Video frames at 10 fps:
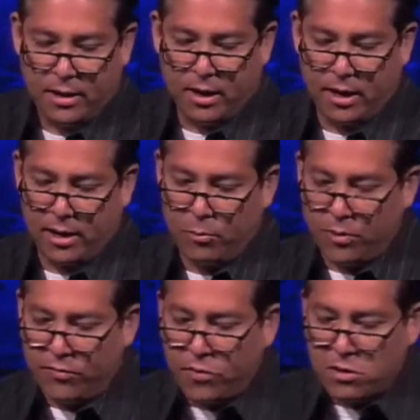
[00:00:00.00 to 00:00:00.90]
uh,
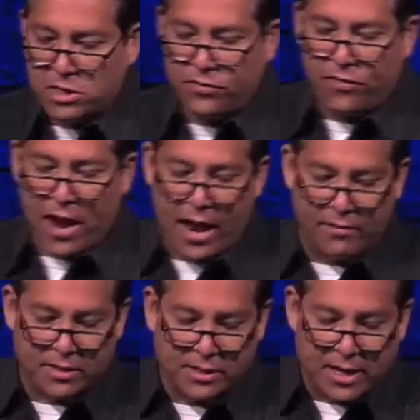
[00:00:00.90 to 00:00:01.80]
with verse five,
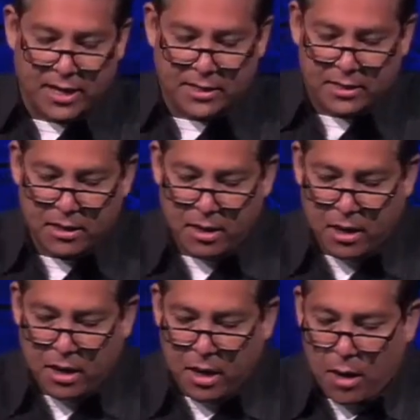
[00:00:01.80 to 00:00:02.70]
it says,
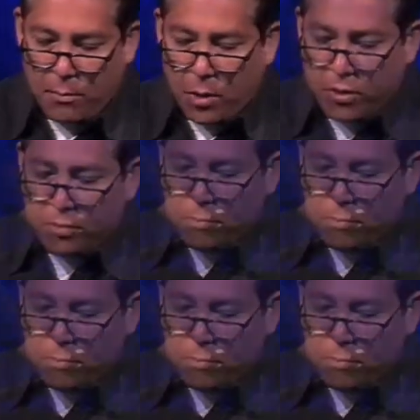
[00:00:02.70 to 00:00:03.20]
"But with